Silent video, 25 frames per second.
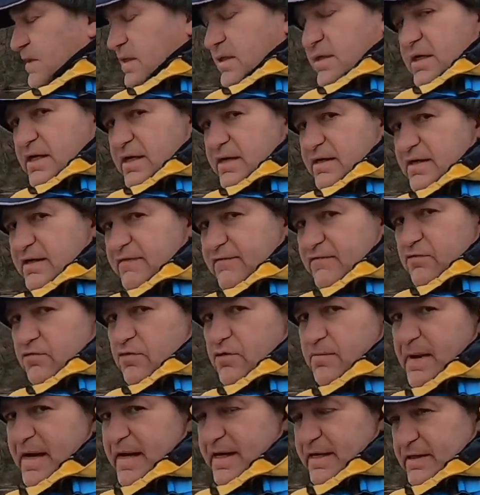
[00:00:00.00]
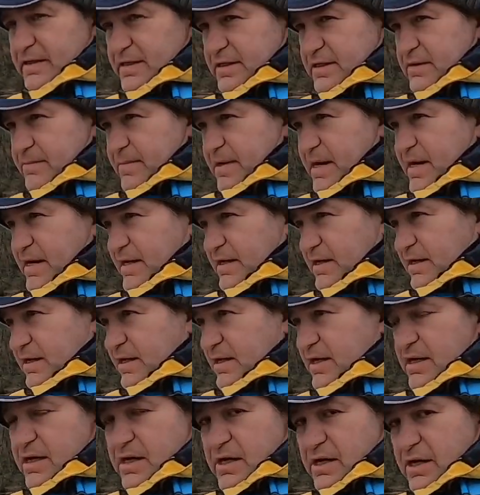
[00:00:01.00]
Even though I'm anchored at the back,
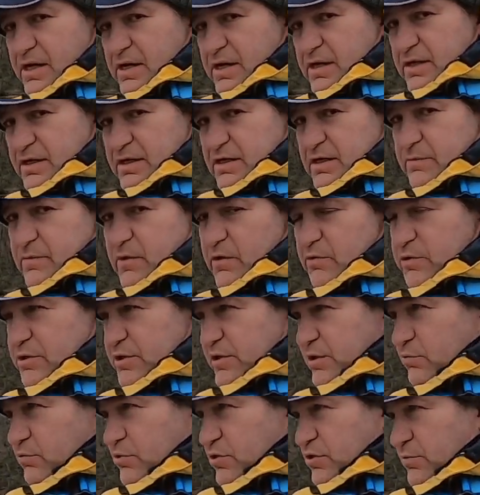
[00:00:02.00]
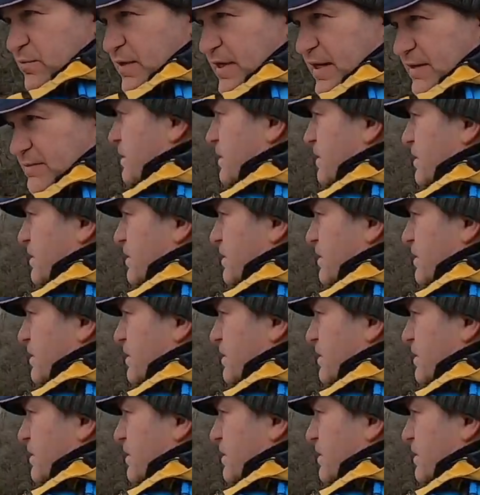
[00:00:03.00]
you will still sway.